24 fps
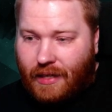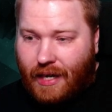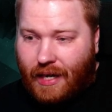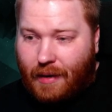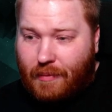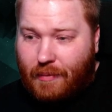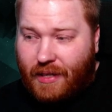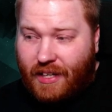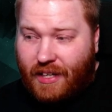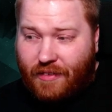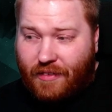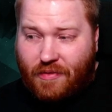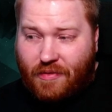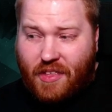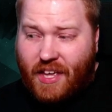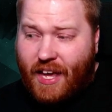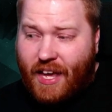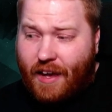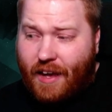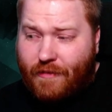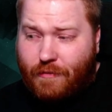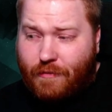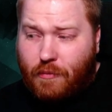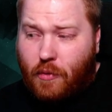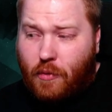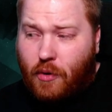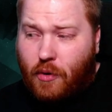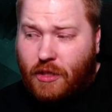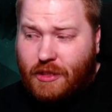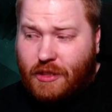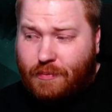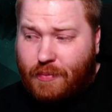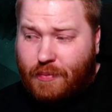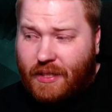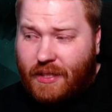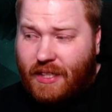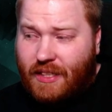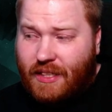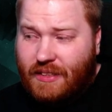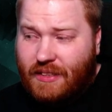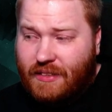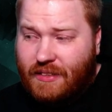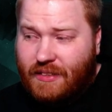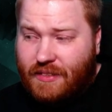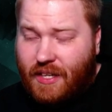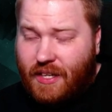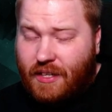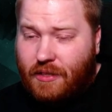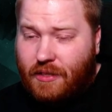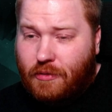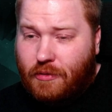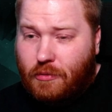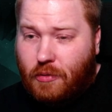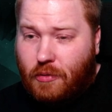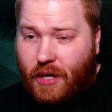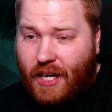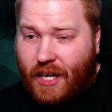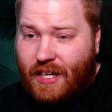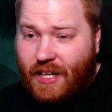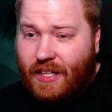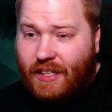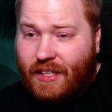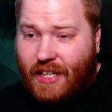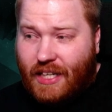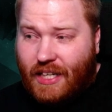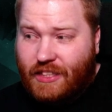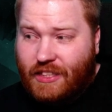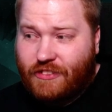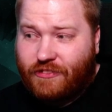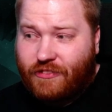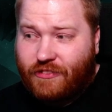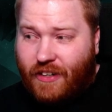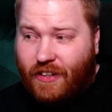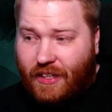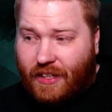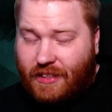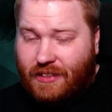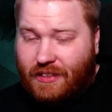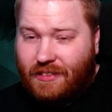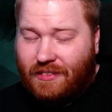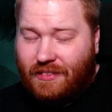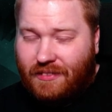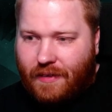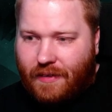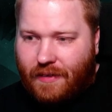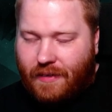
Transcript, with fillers: I mean, if they have more spears, then Reiner gets fucked.